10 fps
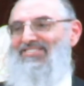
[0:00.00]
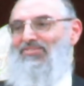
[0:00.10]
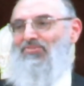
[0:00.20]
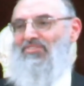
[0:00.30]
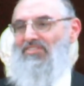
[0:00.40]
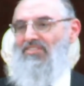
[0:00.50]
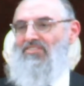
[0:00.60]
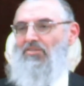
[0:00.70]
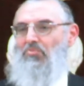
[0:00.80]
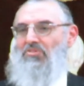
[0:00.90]
to visit a
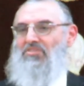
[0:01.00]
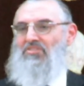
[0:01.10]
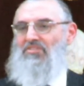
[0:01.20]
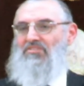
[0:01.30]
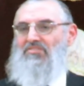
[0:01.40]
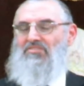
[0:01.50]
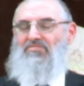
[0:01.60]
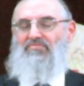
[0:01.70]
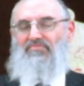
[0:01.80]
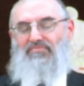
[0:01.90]
sick person.
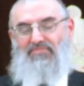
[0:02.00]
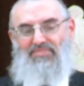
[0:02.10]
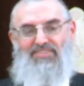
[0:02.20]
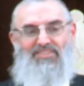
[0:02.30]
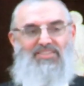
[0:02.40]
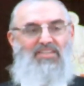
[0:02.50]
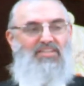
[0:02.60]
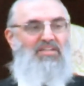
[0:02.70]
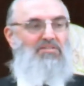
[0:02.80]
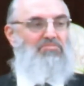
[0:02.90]
So they
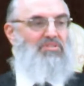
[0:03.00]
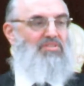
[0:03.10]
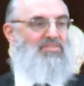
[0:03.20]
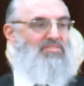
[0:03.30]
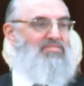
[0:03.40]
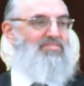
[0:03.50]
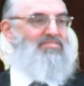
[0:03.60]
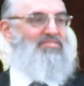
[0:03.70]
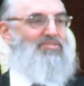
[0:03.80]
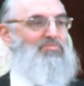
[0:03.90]
come, they
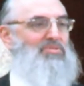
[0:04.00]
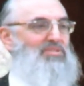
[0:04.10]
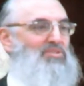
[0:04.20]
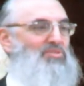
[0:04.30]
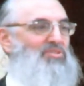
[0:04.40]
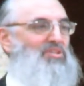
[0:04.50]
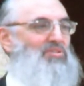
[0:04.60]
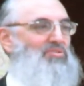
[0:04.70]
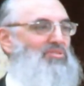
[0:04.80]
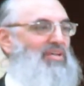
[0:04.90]
open the door, they
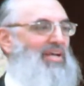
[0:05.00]
go to the